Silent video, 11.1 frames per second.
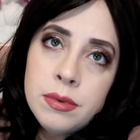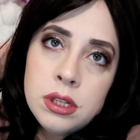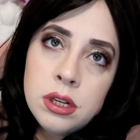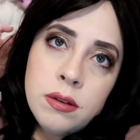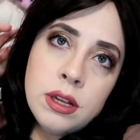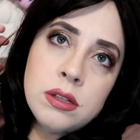
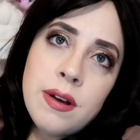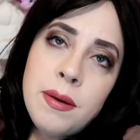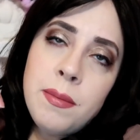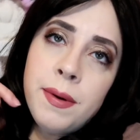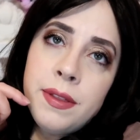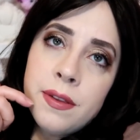So that's why
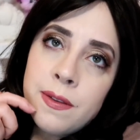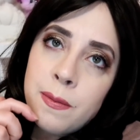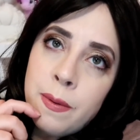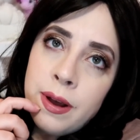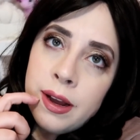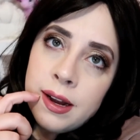I'm wearing this
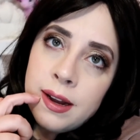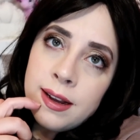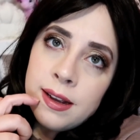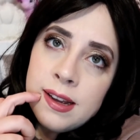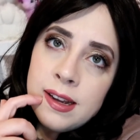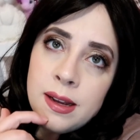
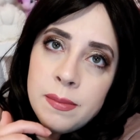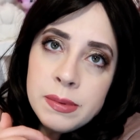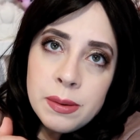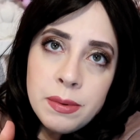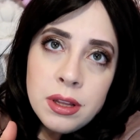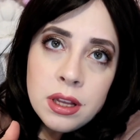wig.
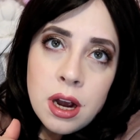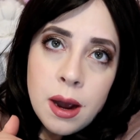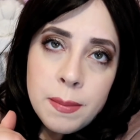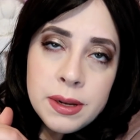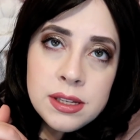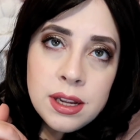Someone in the
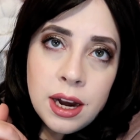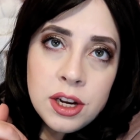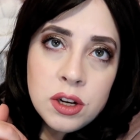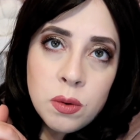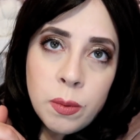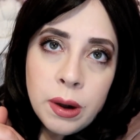comments said I
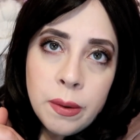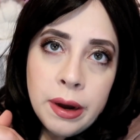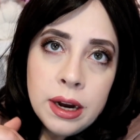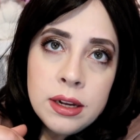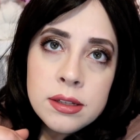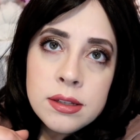should wear
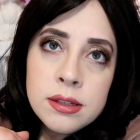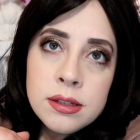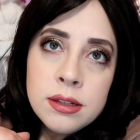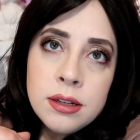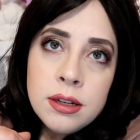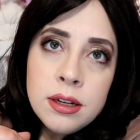wigs,
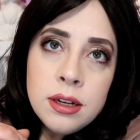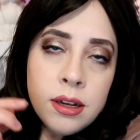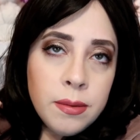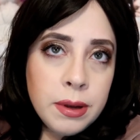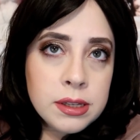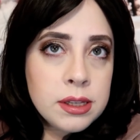
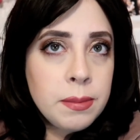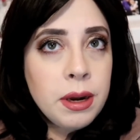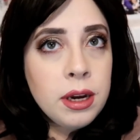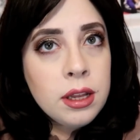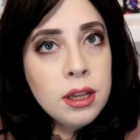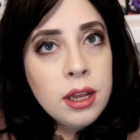because
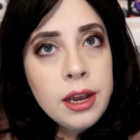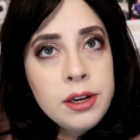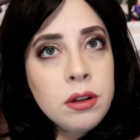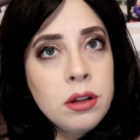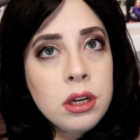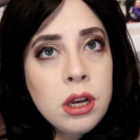apparently I
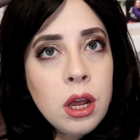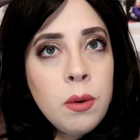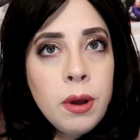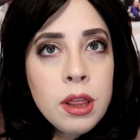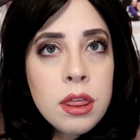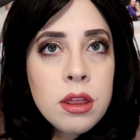don't look good
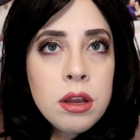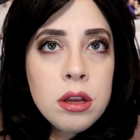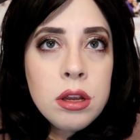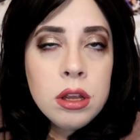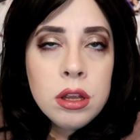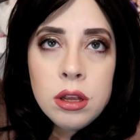with
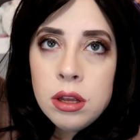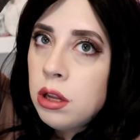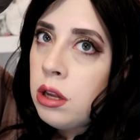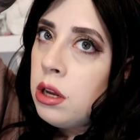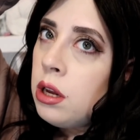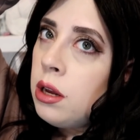
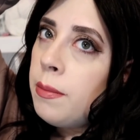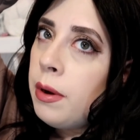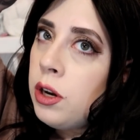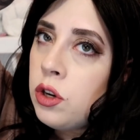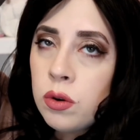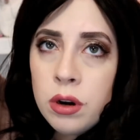
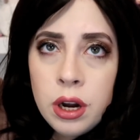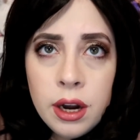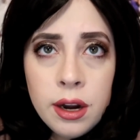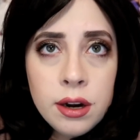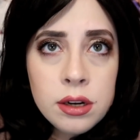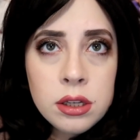my short
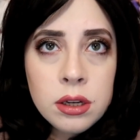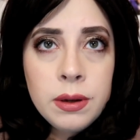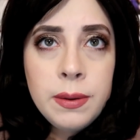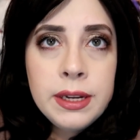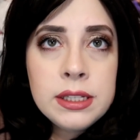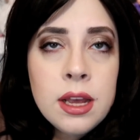hair. So
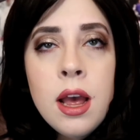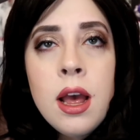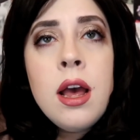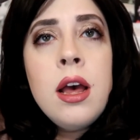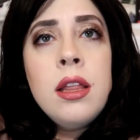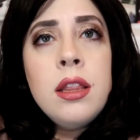anyways,
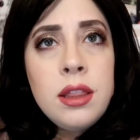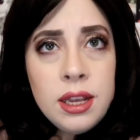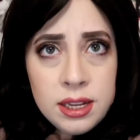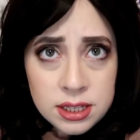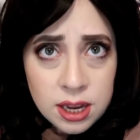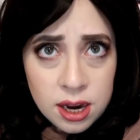
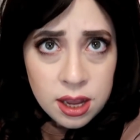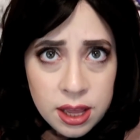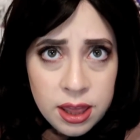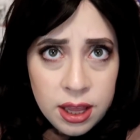this kind of, I